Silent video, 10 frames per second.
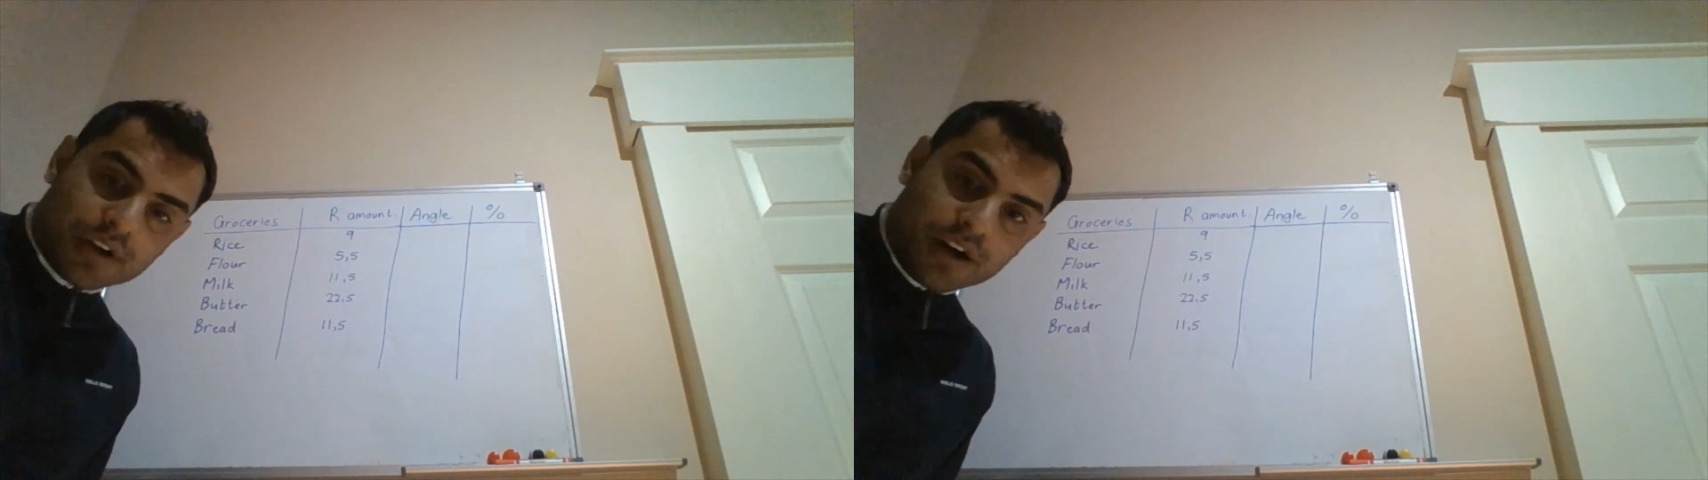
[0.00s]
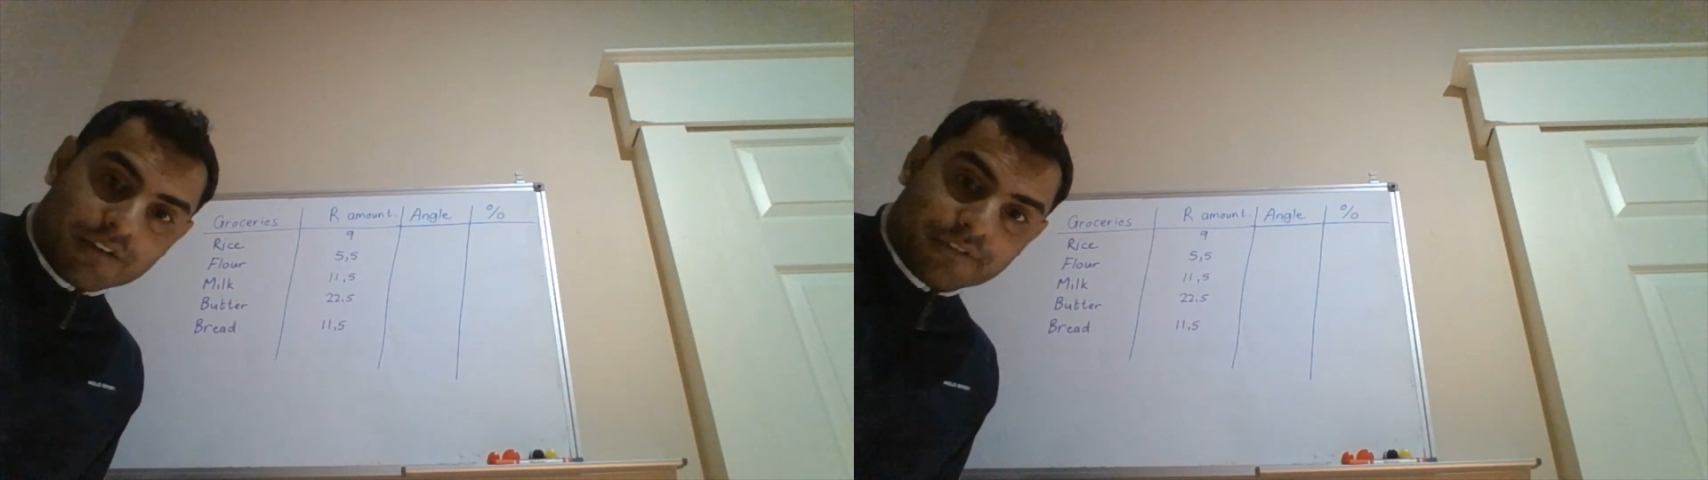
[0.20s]

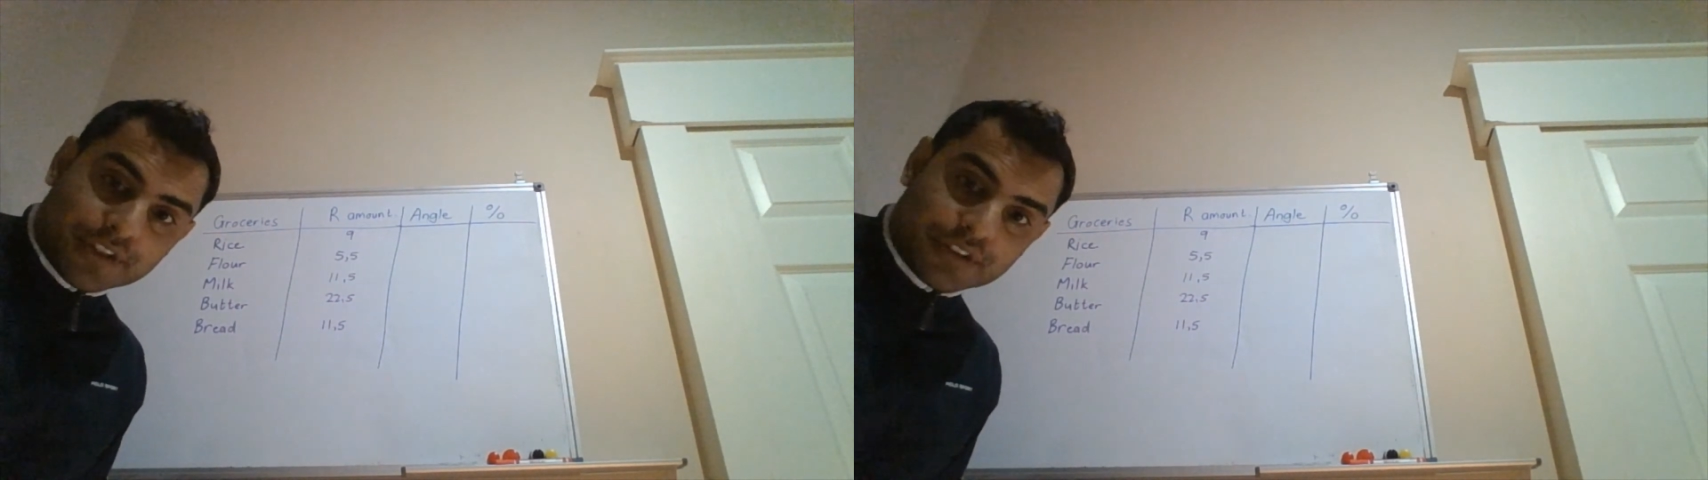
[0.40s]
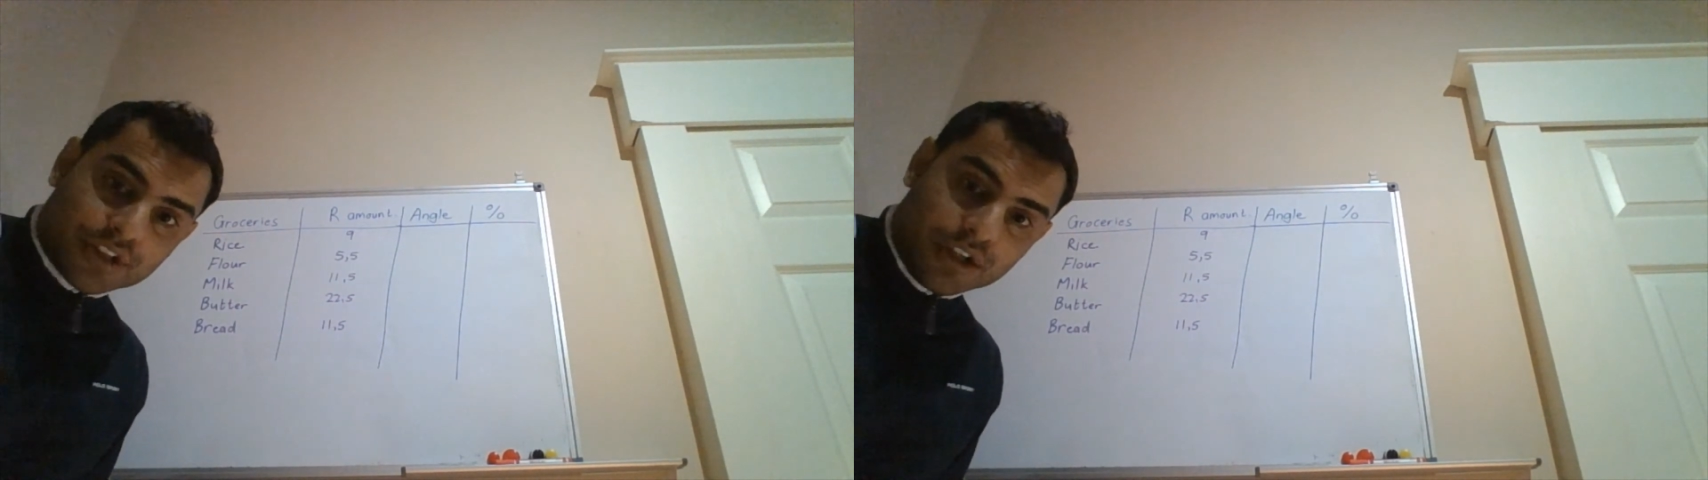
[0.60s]
of the
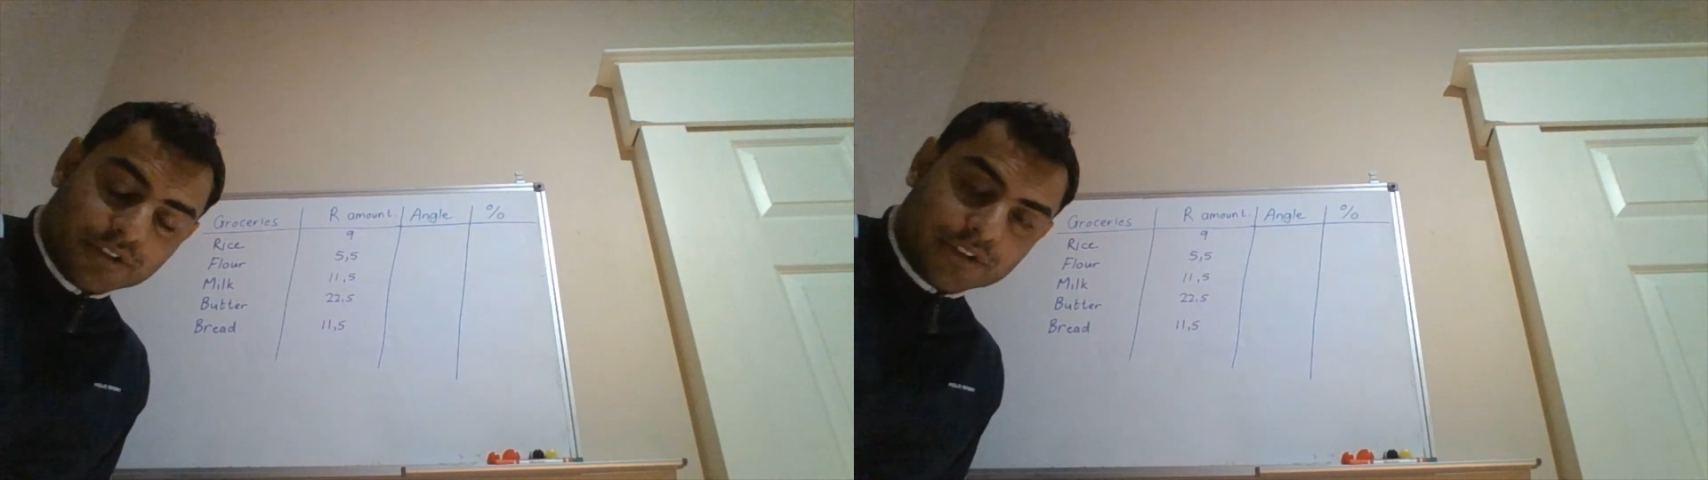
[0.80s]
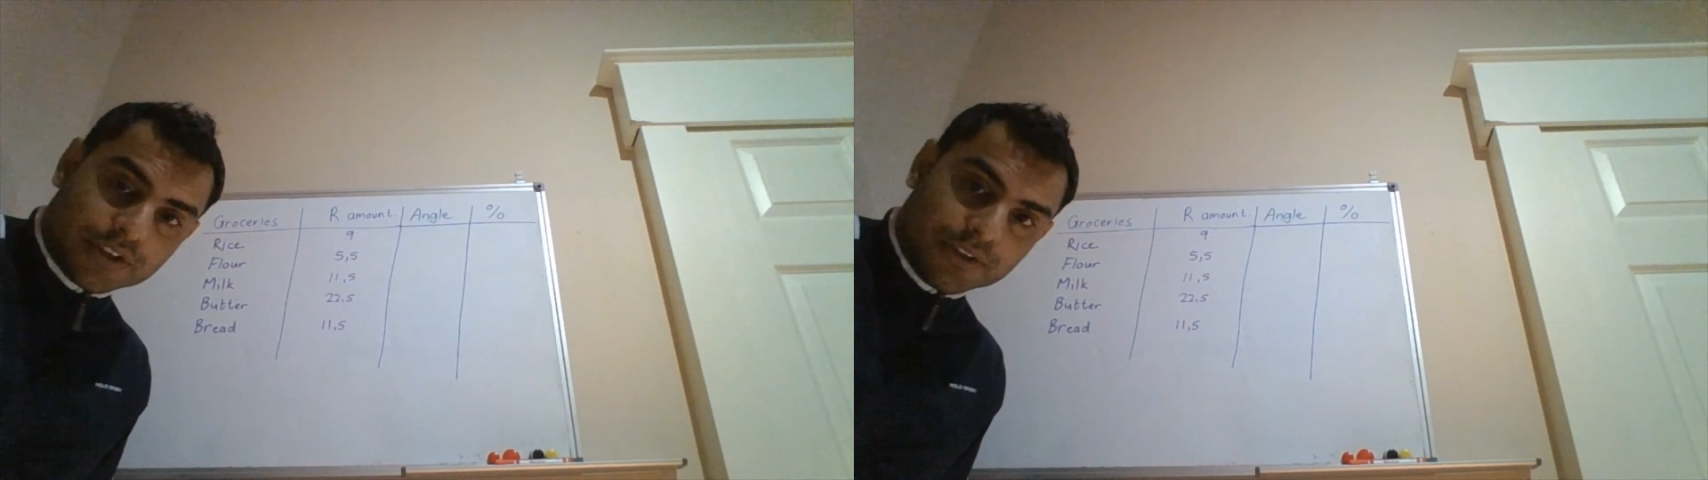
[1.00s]

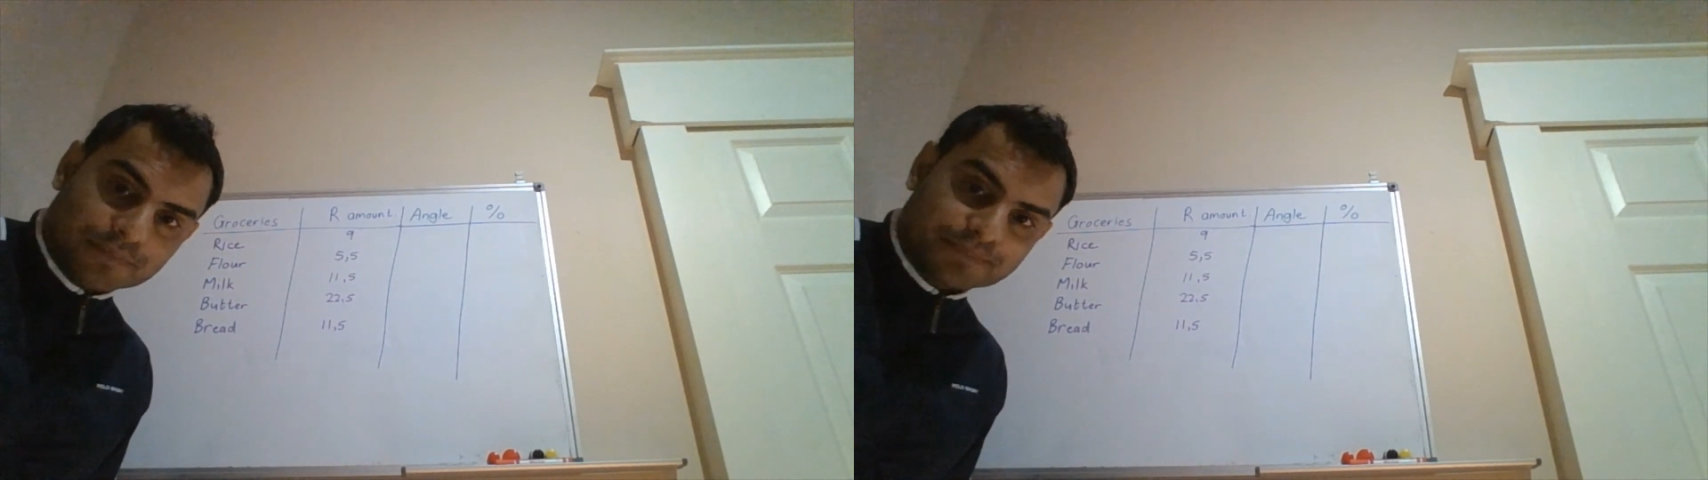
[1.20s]
total.